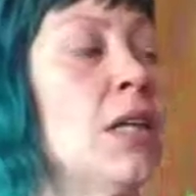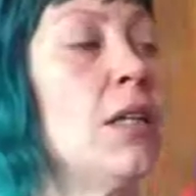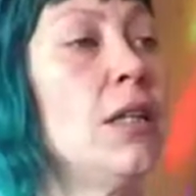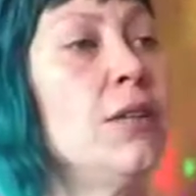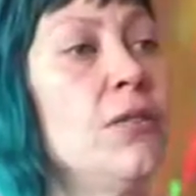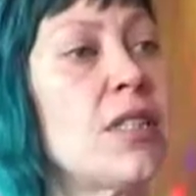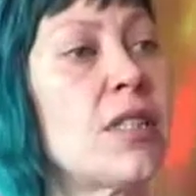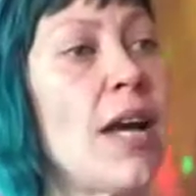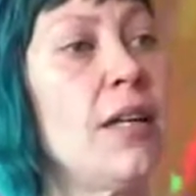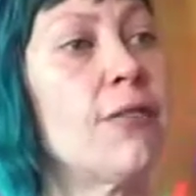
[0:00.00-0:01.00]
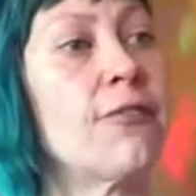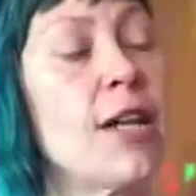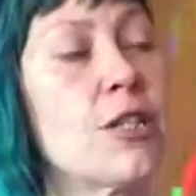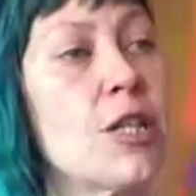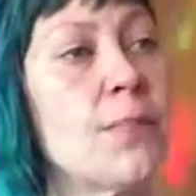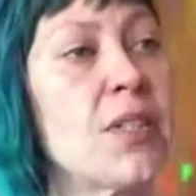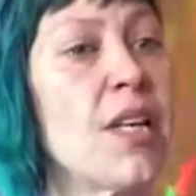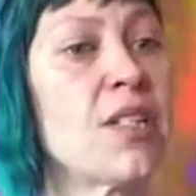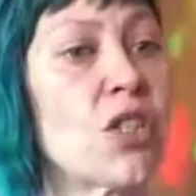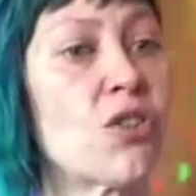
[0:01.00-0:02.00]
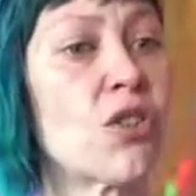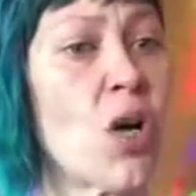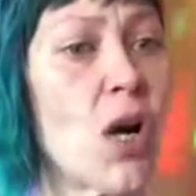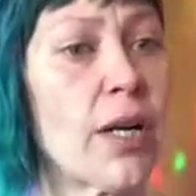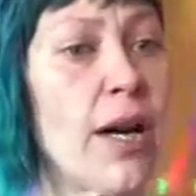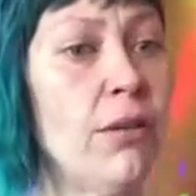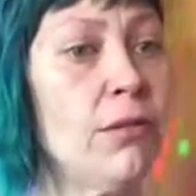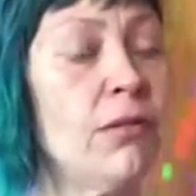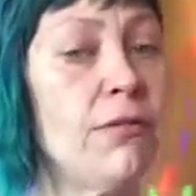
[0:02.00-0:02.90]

lose sight of friendships that start out